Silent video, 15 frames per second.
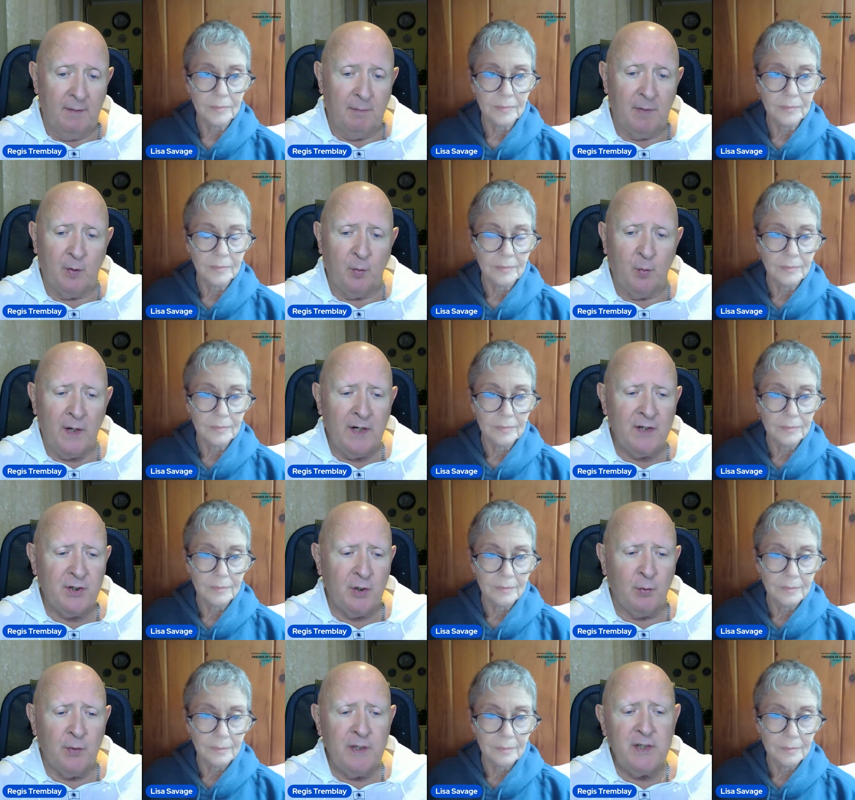Speaker 1: but what is
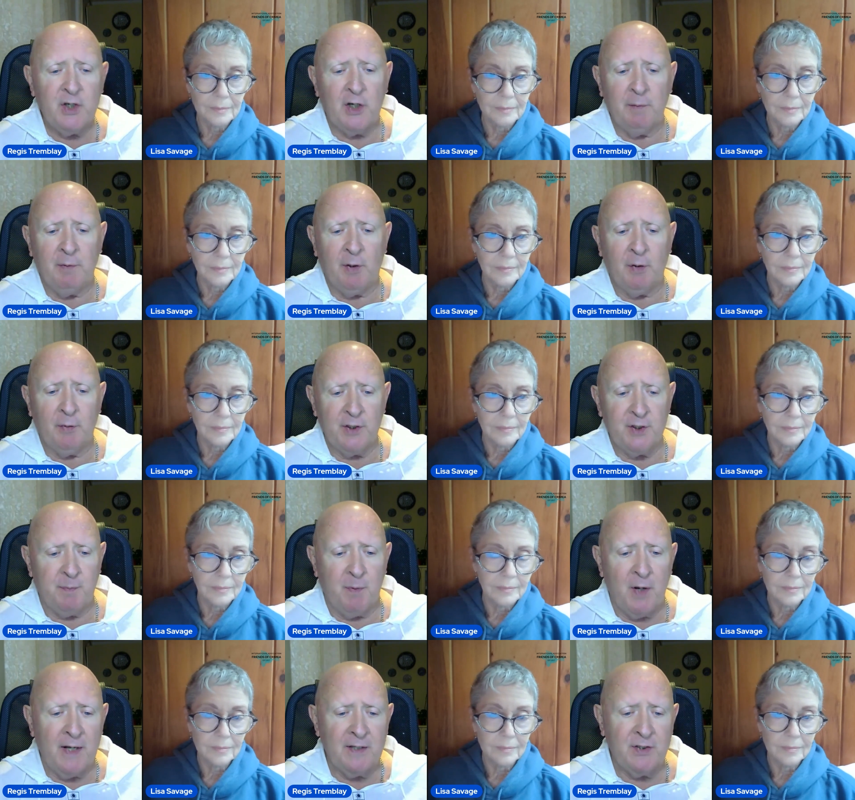a reasonable
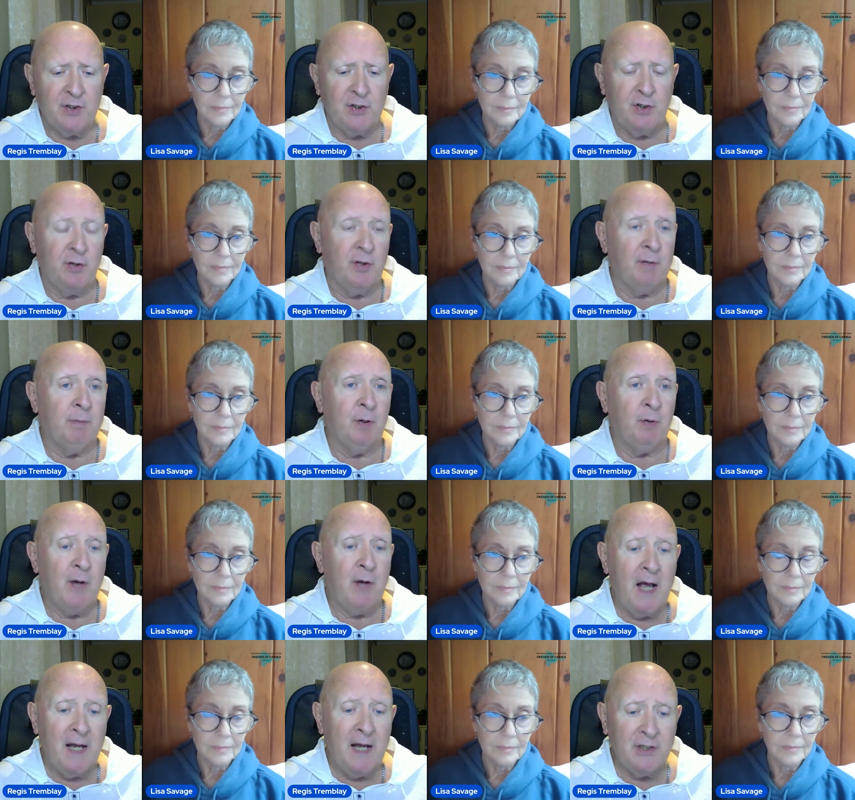response to the
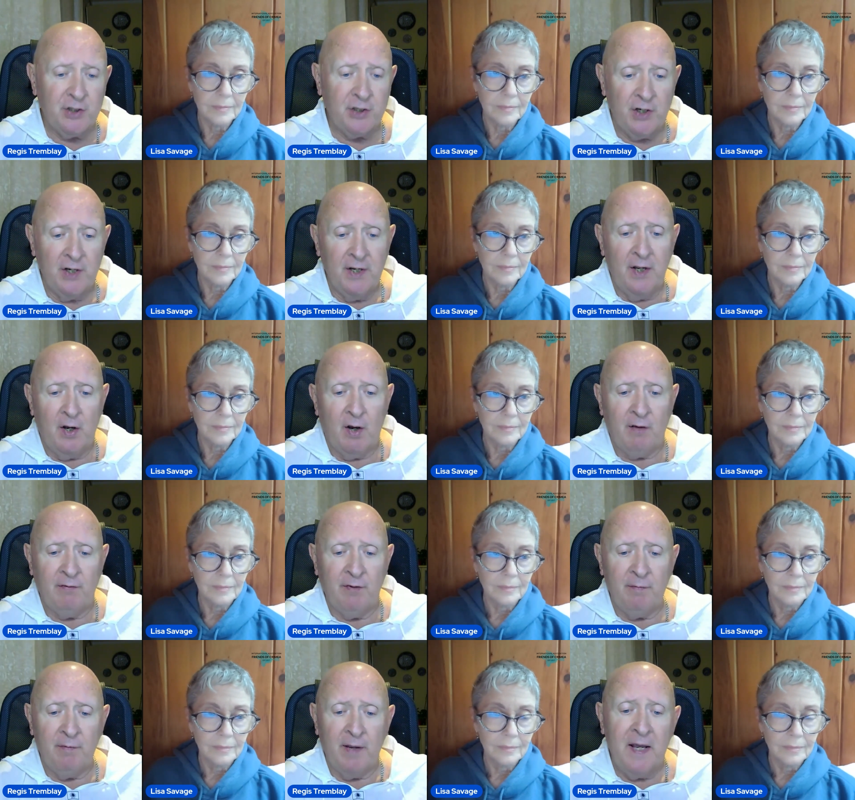barrage of
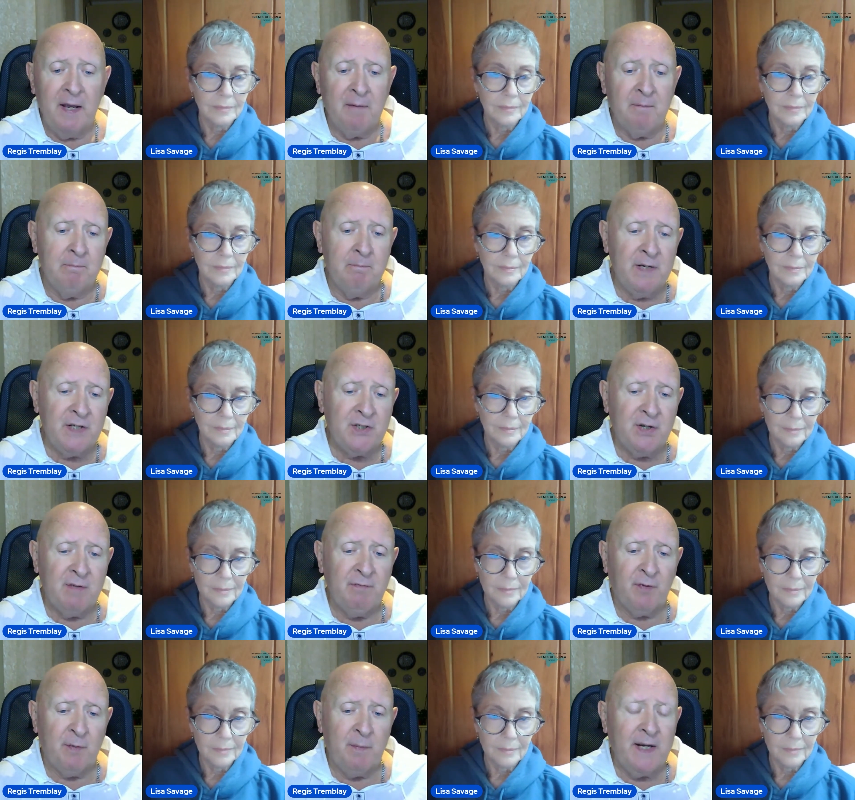
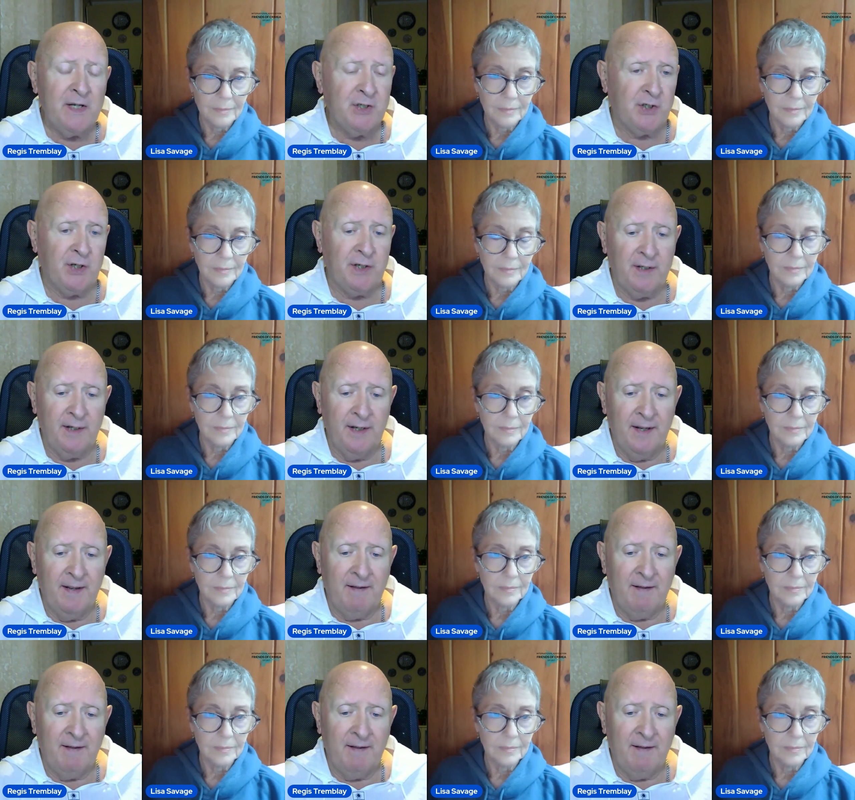misinformation